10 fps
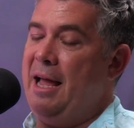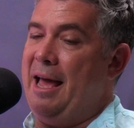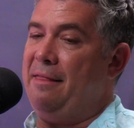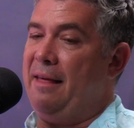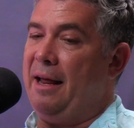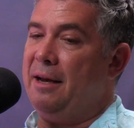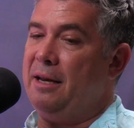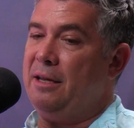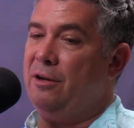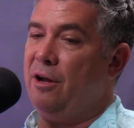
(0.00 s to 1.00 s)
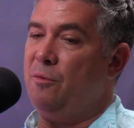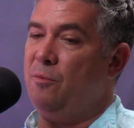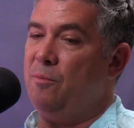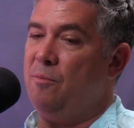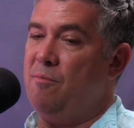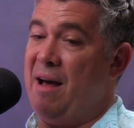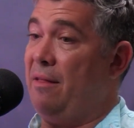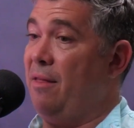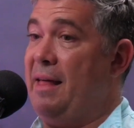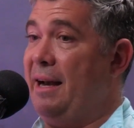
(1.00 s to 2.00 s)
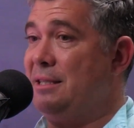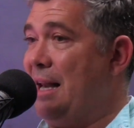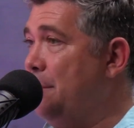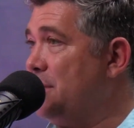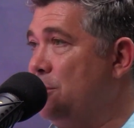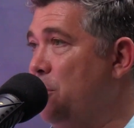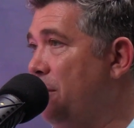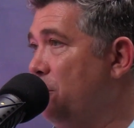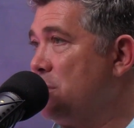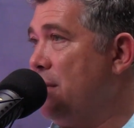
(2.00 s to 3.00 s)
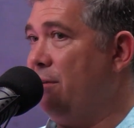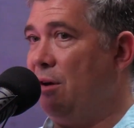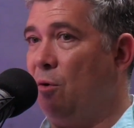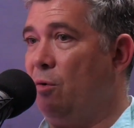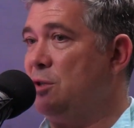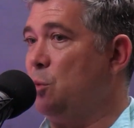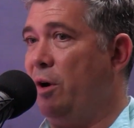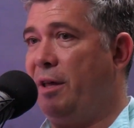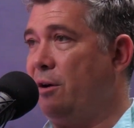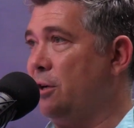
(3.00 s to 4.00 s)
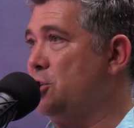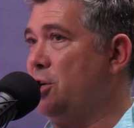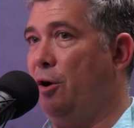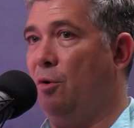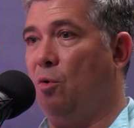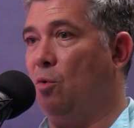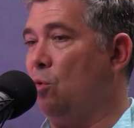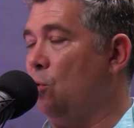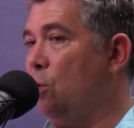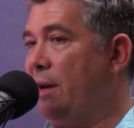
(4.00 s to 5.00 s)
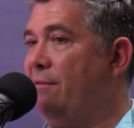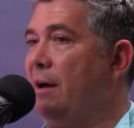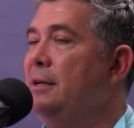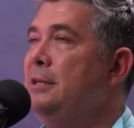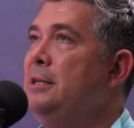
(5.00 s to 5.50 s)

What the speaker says: And then, other than that, it's LAMTA 24/7 or it's working on a show or whatever.